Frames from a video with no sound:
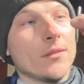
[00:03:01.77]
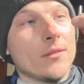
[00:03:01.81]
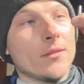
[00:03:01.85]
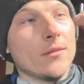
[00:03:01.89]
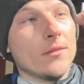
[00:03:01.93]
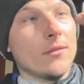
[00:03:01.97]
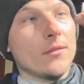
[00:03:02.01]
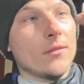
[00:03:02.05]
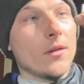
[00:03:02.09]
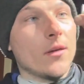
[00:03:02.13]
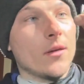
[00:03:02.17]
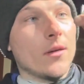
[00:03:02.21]

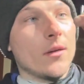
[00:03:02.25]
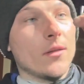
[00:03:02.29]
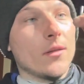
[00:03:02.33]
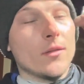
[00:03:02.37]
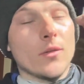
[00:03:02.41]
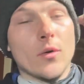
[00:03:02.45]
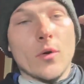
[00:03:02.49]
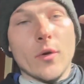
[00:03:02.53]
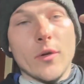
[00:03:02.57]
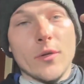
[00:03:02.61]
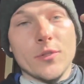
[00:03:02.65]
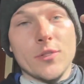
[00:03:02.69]
the
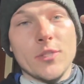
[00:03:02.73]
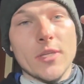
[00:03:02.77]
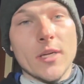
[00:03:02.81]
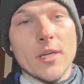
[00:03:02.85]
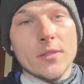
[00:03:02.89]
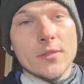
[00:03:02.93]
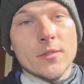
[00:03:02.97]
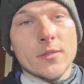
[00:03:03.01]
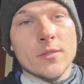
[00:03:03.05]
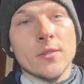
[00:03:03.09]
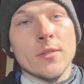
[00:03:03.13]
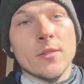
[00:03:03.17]
oil
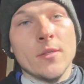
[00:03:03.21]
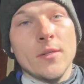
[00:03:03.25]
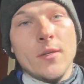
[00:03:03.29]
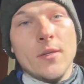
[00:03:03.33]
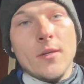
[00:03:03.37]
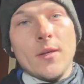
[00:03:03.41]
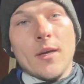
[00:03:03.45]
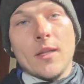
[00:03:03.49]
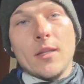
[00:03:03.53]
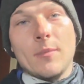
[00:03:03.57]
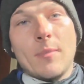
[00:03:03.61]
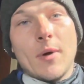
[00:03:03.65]
jets
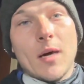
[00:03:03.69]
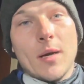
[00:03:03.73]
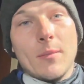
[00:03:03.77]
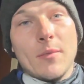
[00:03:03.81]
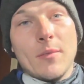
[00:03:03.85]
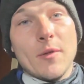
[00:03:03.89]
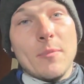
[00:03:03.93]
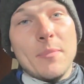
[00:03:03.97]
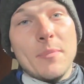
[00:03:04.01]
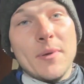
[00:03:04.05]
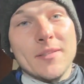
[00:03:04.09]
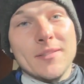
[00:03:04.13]
at the bottom
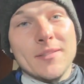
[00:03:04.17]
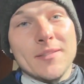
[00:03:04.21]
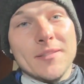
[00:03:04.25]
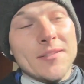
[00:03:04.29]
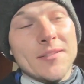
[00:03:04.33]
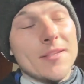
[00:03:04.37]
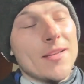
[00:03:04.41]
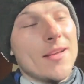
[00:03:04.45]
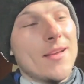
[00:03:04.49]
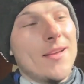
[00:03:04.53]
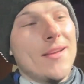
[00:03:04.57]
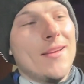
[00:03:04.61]
of the
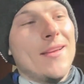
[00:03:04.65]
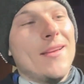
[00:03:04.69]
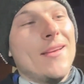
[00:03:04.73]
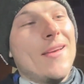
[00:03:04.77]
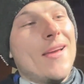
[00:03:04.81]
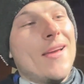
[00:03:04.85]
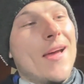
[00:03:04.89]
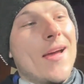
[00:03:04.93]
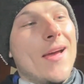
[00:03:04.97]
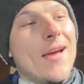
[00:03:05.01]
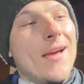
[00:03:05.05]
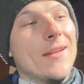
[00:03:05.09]
piston
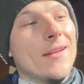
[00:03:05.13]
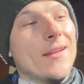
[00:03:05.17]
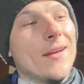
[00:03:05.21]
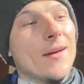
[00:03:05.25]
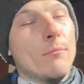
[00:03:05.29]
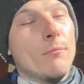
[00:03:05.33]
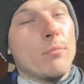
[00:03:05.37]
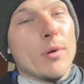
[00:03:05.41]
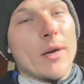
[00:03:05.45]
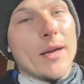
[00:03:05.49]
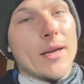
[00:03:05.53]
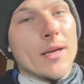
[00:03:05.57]

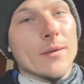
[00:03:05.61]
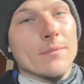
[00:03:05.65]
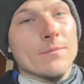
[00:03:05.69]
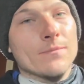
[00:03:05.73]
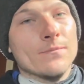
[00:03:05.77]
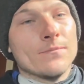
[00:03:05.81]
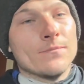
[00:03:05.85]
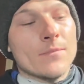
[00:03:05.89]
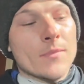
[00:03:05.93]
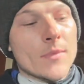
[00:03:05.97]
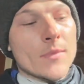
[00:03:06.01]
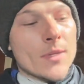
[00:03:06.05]
and break them,
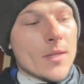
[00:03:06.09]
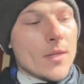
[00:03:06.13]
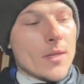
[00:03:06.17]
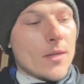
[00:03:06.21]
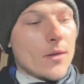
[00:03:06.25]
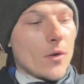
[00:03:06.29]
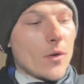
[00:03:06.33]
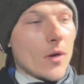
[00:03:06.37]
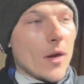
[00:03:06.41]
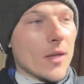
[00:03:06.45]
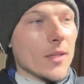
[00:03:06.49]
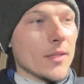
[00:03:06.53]

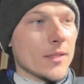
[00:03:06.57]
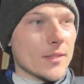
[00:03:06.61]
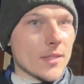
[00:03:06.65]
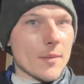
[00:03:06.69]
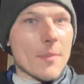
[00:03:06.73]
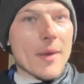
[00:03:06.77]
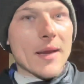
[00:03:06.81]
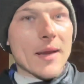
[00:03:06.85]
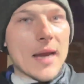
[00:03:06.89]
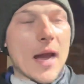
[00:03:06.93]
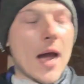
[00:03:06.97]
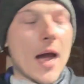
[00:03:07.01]
or at least they
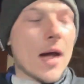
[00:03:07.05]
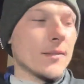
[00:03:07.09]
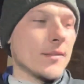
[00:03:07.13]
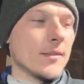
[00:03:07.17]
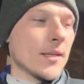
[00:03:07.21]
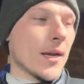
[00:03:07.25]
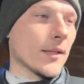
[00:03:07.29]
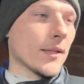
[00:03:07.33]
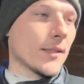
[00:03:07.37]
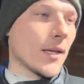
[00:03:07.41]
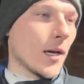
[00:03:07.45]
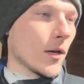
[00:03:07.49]
make
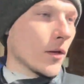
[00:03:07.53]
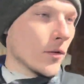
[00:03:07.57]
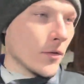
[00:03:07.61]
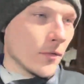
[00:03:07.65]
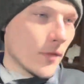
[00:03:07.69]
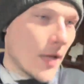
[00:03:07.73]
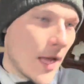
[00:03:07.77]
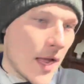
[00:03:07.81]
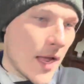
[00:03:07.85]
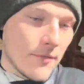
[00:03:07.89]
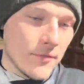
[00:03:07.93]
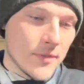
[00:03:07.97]
contact. I
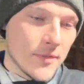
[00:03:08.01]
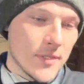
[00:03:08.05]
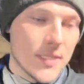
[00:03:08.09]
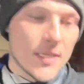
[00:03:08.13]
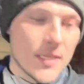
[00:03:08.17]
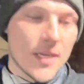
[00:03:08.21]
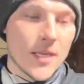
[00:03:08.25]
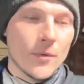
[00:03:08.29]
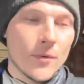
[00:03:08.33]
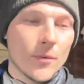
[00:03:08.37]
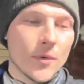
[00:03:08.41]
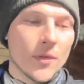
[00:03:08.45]
haven't
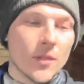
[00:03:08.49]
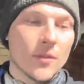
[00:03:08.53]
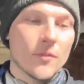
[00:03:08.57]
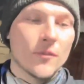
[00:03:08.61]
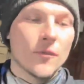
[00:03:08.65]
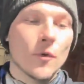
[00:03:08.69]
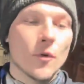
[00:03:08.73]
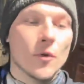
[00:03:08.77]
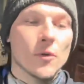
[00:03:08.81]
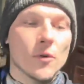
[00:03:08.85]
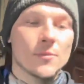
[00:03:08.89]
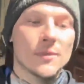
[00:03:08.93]
seen anyone on the
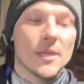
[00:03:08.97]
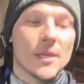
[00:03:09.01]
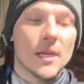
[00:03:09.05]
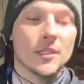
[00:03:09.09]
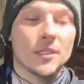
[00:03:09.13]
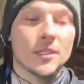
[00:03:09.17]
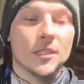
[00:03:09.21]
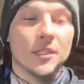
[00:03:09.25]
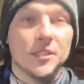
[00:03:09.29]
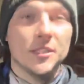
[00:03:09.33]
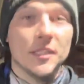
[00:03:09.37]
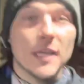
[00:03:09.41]
forums
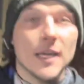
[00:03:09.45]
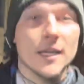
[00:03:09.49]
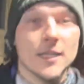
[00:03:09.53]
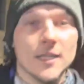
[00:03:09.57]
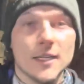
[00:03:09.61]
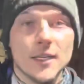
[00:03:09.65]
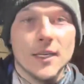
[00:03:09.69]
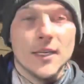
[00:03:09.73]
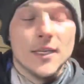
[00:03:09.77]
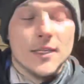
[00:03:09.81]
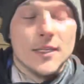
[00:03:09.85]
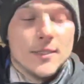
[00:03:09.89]
actually
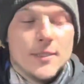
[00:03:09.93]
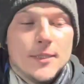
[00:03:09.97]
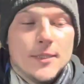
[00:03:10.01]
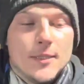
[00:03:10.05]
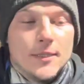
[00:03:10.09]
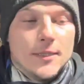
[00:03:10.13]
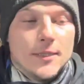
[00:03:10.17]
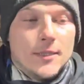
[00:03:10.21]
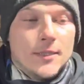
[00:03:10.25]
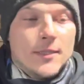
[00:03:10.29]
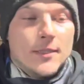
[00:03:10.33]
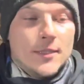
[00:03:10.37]
yet
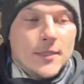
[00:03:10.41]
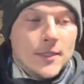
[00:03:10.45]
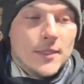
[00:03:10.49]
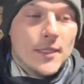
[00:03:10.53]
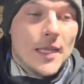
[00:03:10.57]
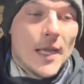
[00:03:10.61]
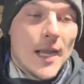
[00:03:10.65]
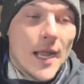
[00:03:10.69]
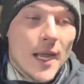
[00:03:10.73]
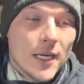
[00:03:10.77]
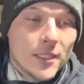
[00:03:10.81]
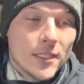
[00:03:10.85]

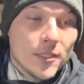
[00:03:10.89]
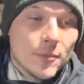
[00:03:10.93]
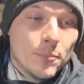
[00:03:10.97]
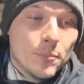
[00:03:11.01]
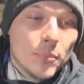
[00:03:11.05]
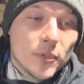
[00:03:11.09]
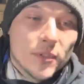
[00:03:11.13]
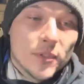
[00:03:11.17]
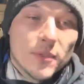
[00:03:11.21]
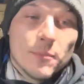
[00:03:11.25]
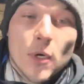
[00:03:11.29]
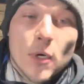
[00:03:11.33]
that actually
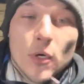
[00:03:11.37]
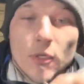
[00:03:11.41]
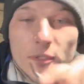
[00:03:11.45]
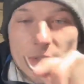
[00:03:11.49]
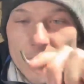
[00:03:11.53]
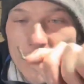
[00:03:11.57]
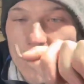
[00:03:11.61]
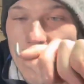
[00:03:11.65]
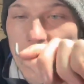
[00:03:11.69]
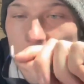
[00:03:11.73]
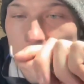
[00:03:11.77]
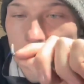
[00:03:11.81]
put the motor
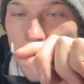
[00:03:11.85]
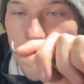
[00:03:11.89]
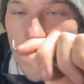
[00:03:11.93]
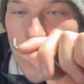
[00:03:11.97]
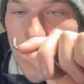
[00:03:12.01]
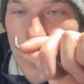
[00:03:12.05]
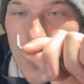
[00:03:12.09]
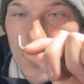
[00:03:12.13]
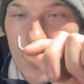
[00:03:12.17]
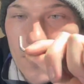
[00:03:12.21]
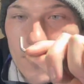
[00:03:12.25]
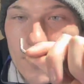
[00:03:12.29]
together
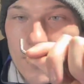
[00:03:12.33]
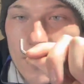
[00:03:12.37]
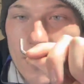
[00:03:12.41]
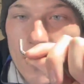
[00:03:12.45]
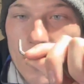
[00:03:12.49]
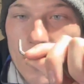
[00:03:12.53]
and